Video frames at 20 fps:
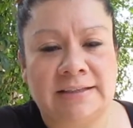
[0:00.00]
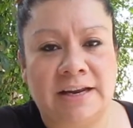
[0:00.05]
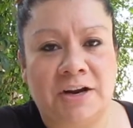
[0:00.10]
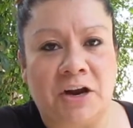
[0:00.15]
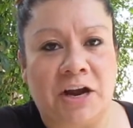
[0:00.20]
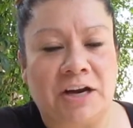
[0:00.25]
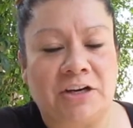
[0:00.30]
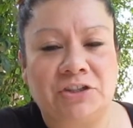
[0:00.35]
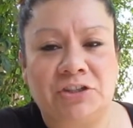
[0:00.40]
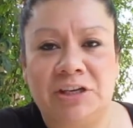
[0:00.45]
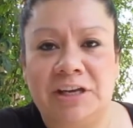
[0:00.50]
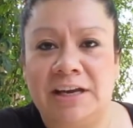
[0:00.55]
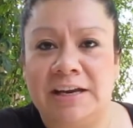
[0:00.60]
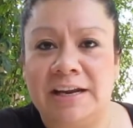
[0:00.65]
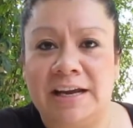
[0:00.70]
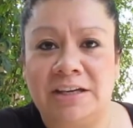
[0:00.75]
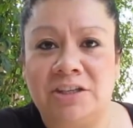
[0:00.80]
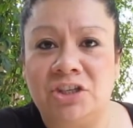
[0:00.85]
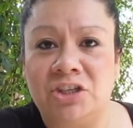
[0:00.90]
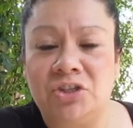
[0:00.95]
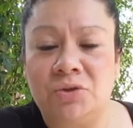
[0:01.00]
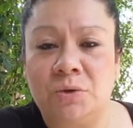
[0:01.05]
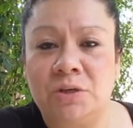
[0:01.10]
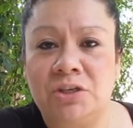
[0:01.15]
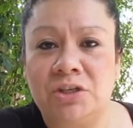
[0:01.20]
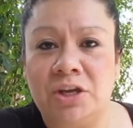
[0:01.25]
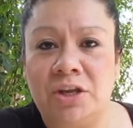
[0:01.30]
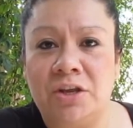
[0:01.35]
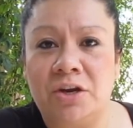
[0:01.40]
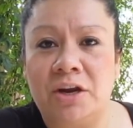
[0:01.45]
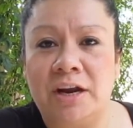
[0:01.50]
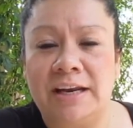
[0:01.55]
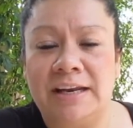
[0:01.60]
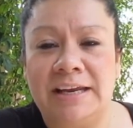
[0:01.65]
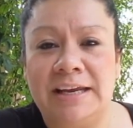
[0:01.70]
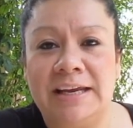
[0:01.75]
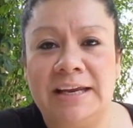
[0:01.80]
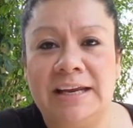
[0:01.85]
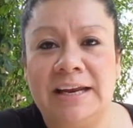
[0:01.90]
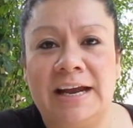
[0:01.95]
They're actually connected to each other, and
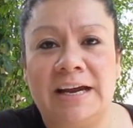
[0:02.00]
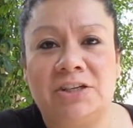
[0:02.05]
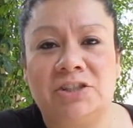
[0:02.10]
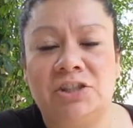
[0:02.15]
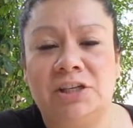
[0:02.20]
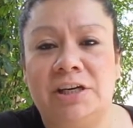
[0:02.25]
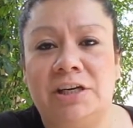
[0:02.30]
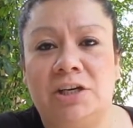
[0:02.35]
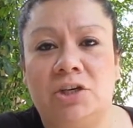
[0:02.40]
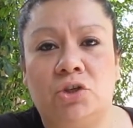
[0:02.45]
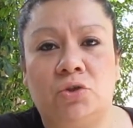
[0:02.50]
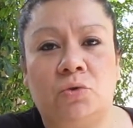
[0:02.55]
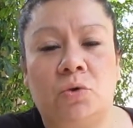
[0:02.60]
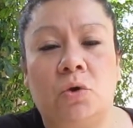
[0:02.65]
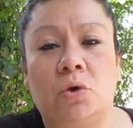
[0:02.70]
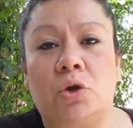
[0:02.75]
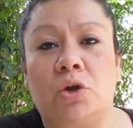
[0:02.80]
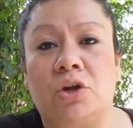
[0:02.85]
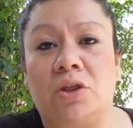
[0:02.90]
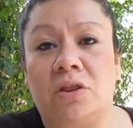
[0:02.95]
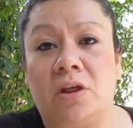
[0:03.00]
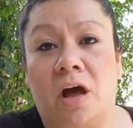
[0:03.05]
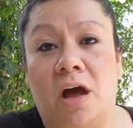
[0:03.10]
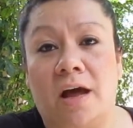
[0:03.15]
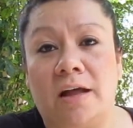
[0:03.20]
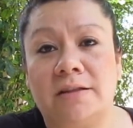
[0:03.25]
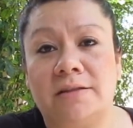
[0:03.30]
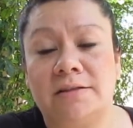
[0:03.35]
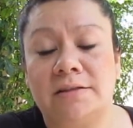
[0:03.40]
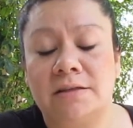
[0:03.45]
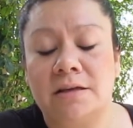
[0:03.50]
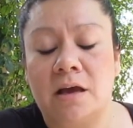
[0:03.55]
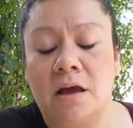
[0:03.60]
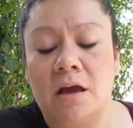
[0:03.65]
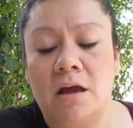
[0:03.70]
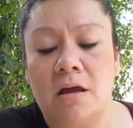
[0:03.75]
he can actually control her thoughts.